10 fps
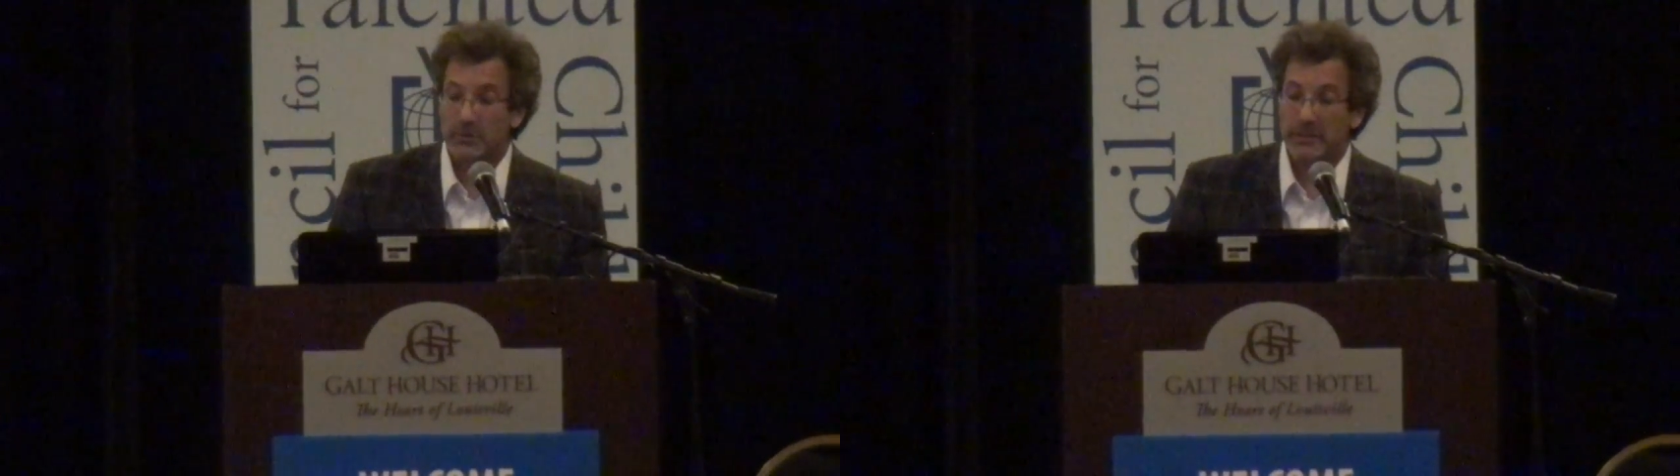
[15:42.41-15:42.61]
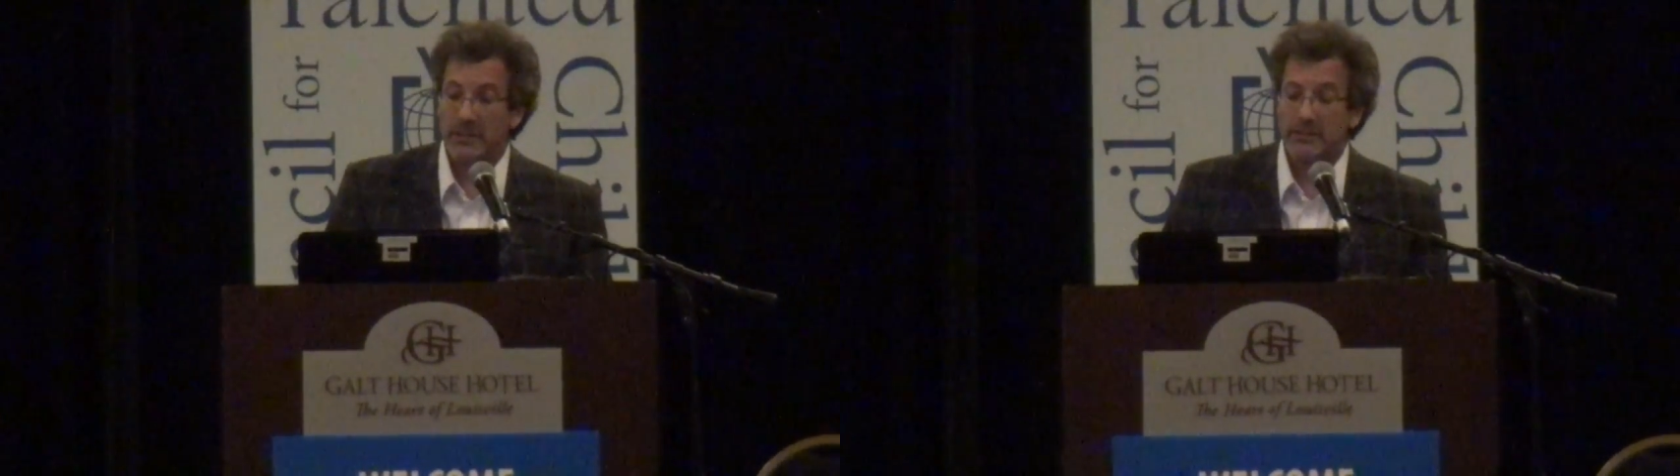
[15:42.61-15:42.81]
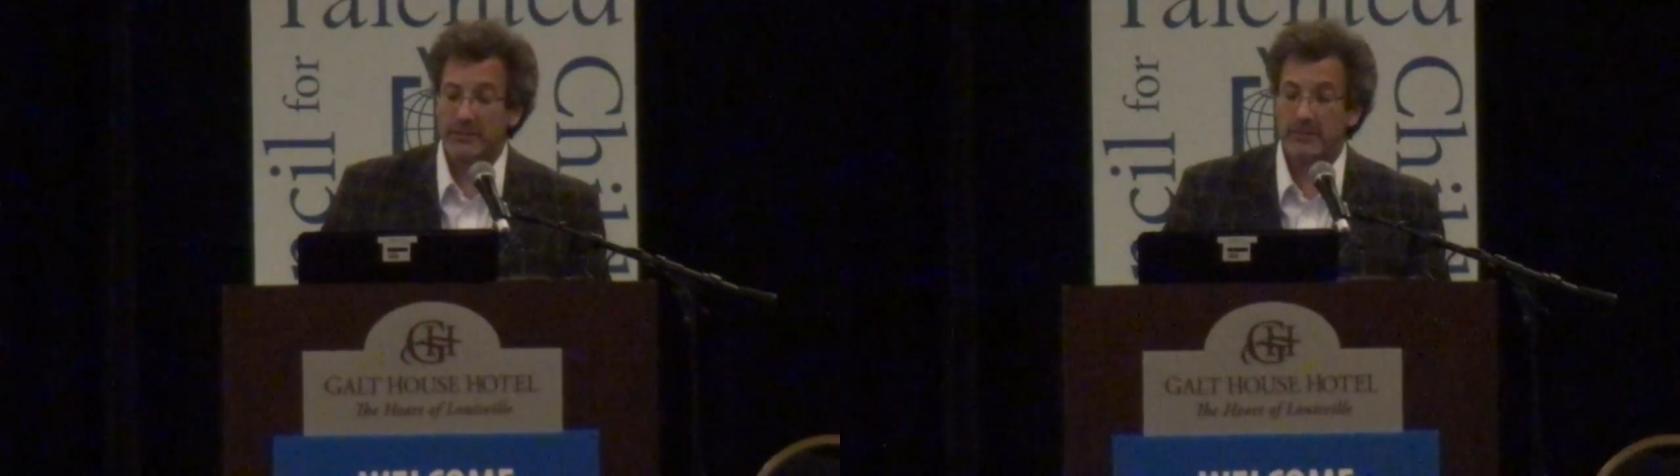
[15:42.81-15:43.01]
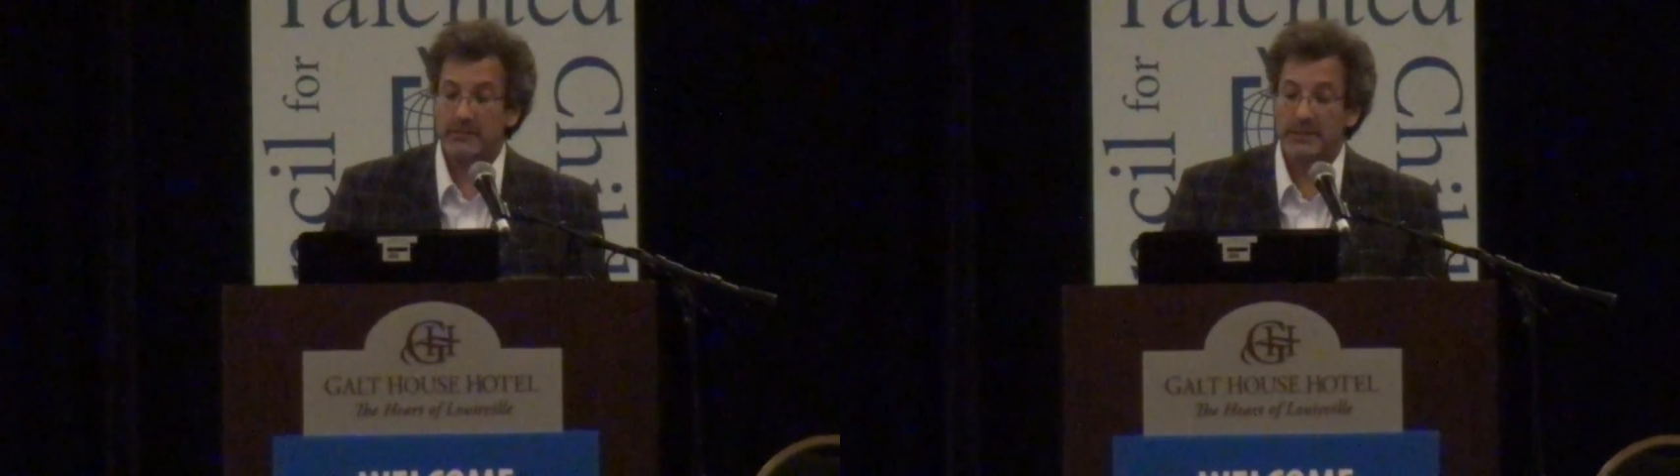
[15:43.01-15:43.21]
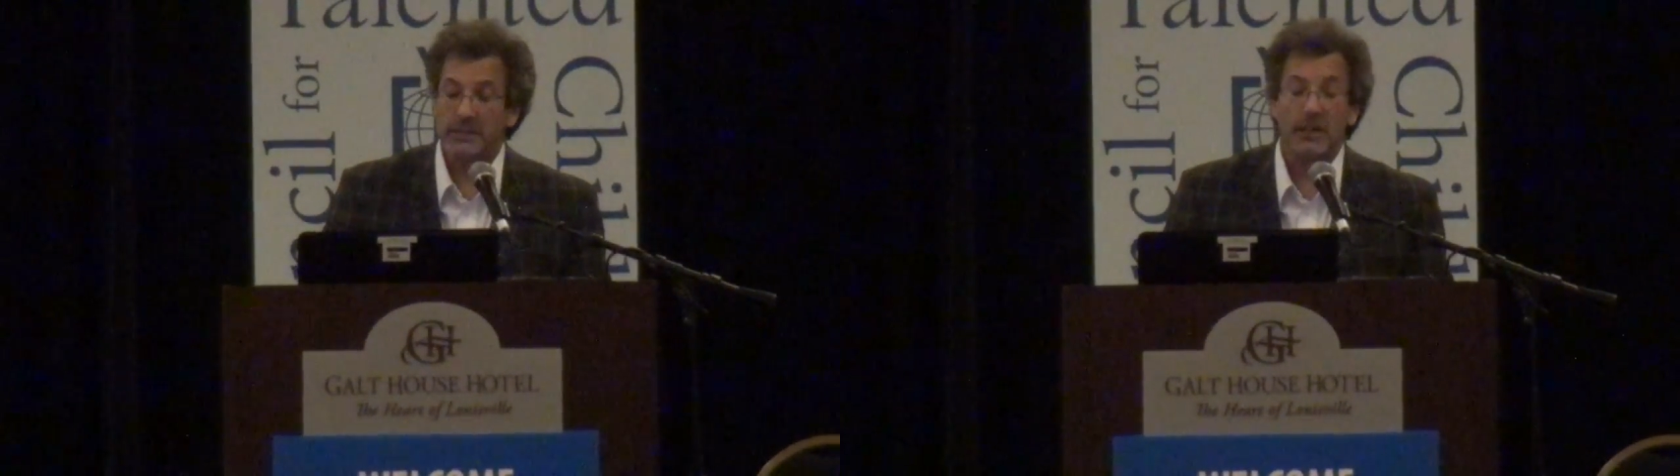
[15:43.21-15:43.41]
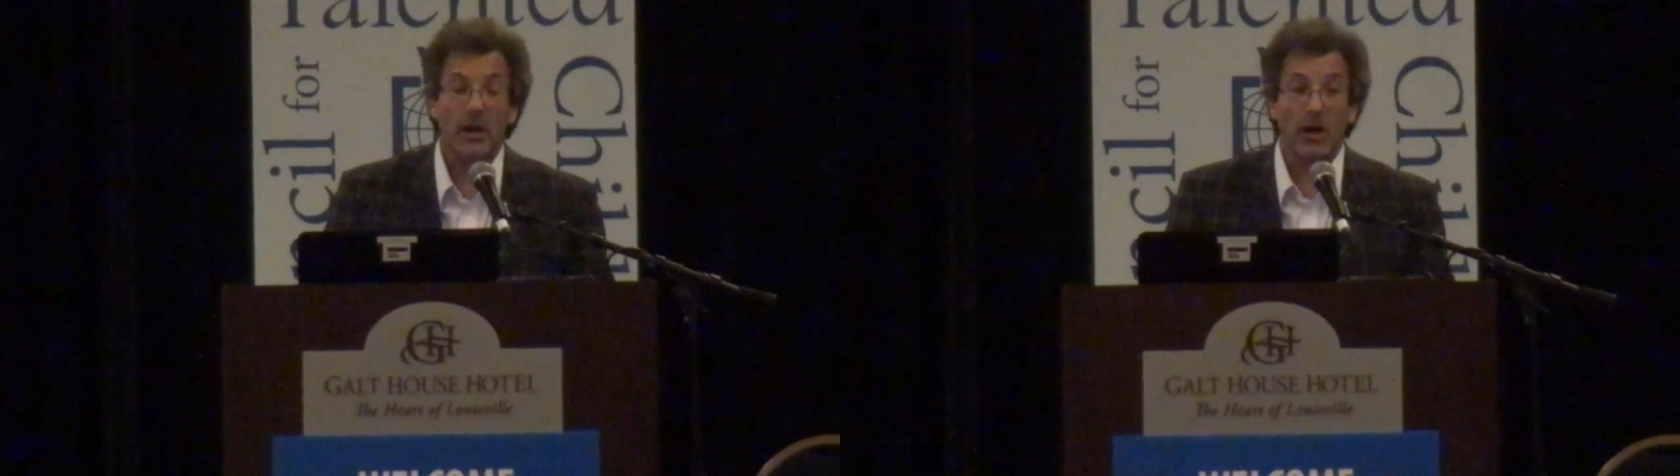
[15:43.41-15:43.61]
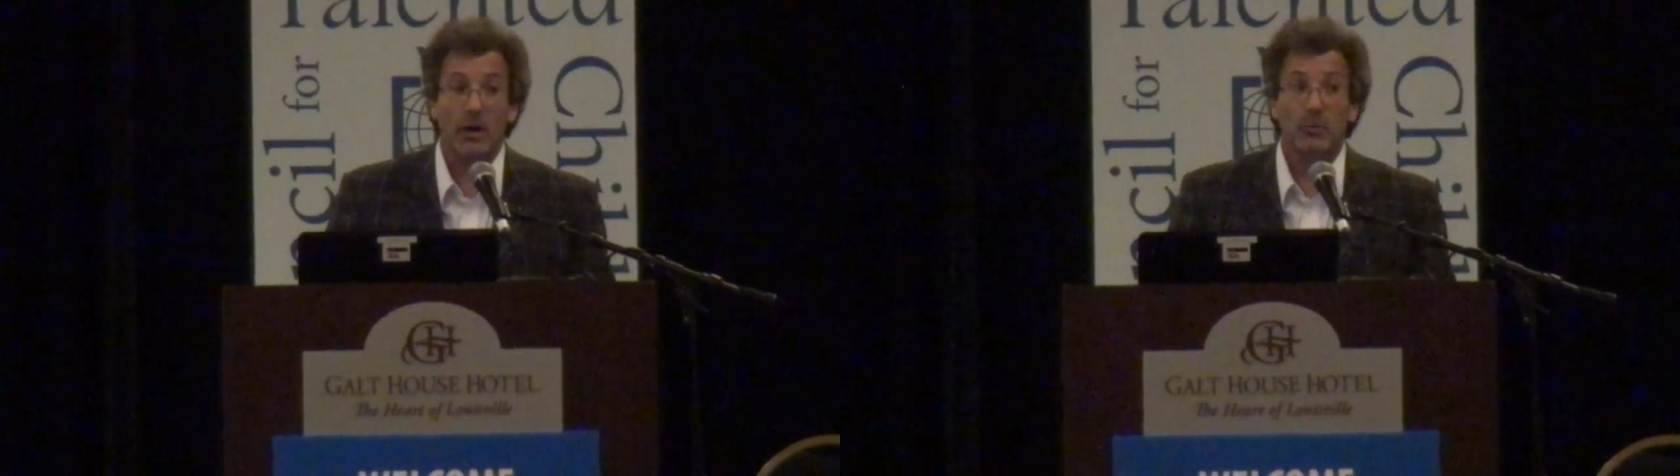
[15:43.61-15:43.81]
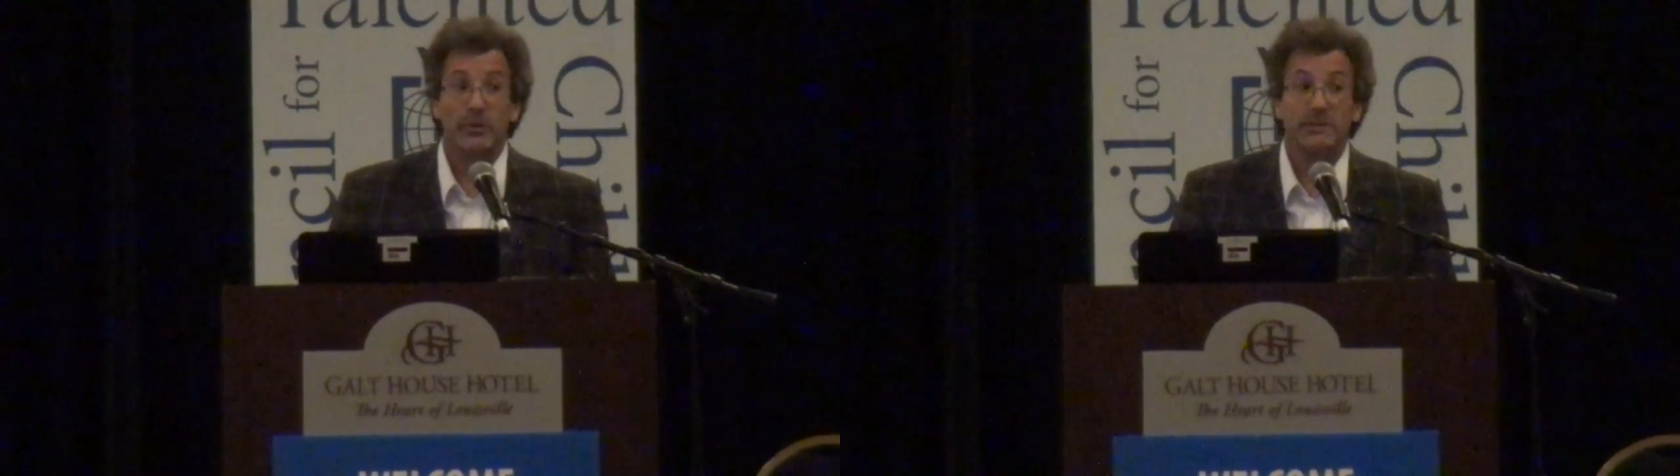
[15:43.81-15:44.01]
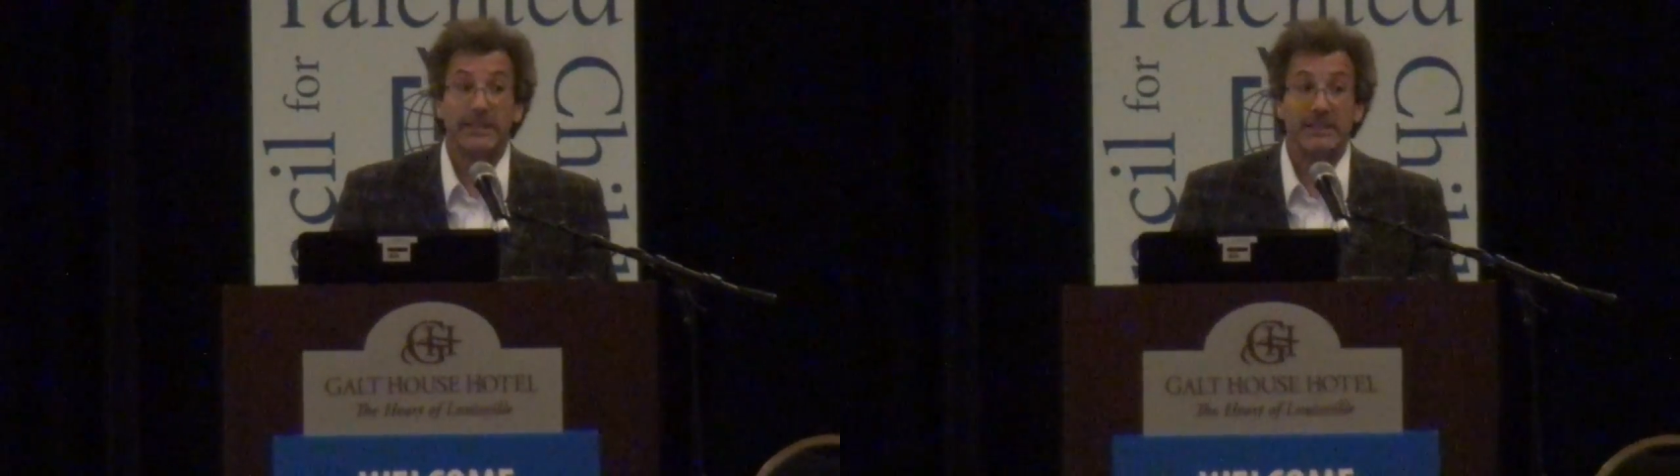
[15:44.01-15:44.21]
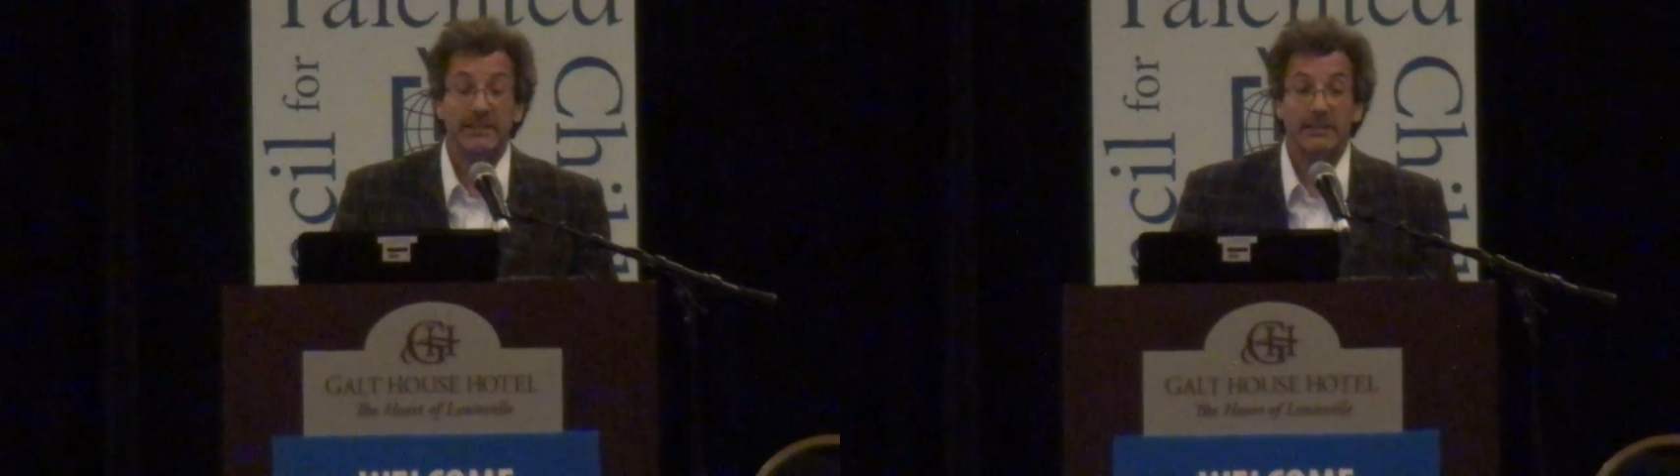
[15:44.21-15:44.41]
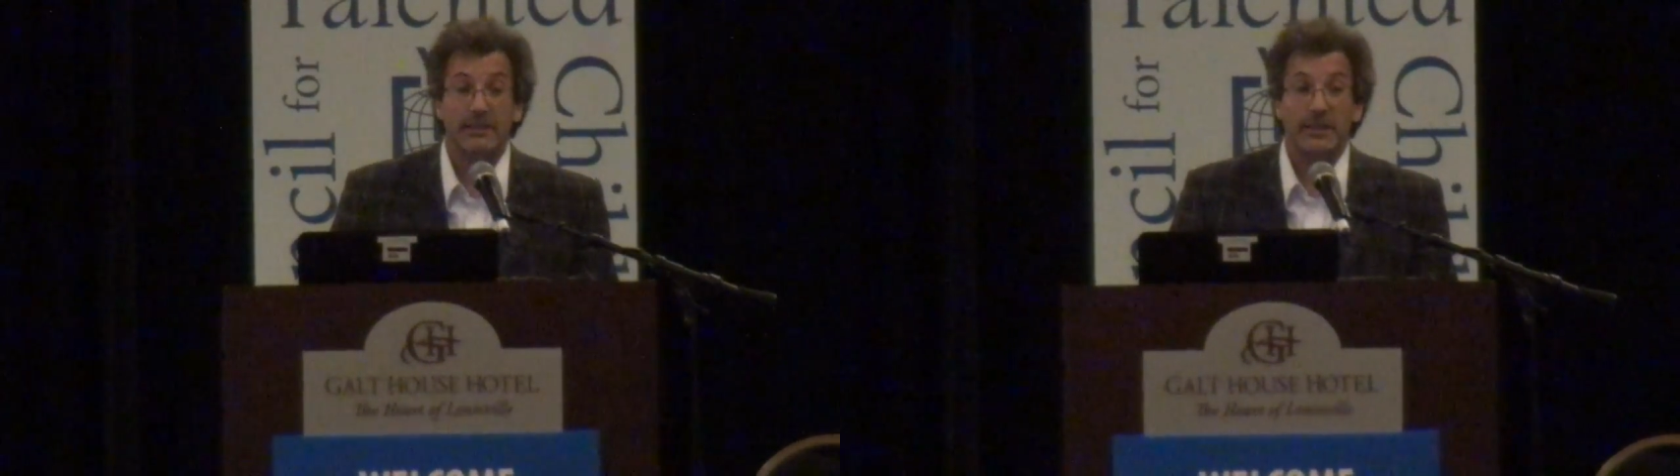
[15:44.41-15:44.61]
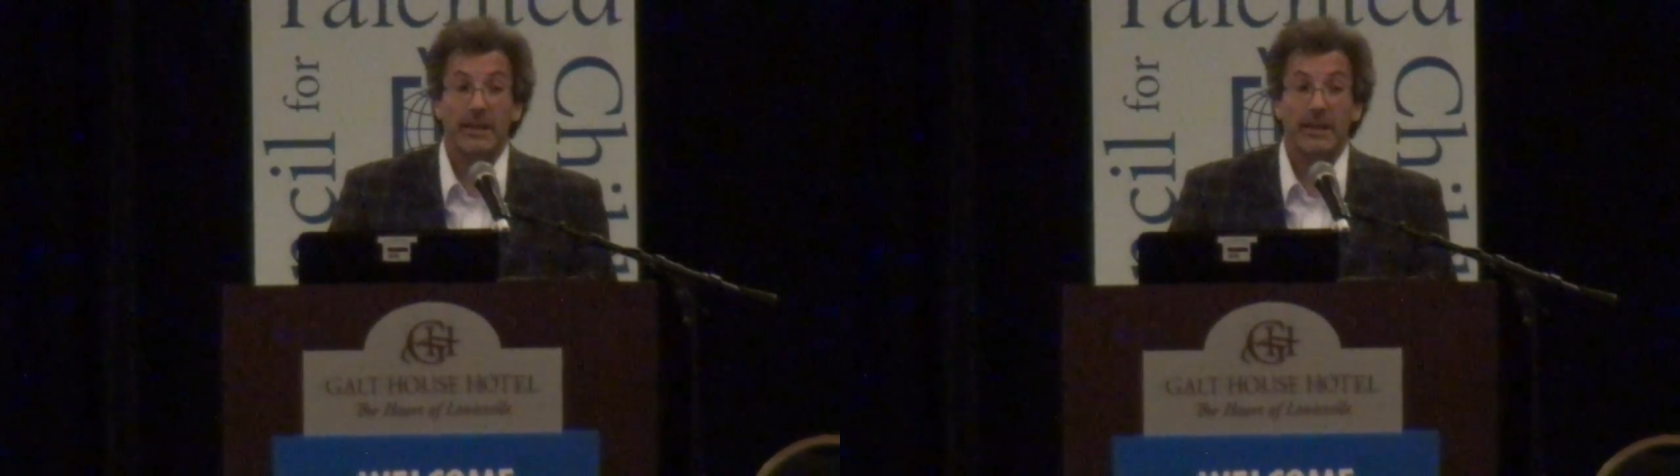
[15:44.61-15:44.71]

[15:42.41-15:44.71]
creativity are related,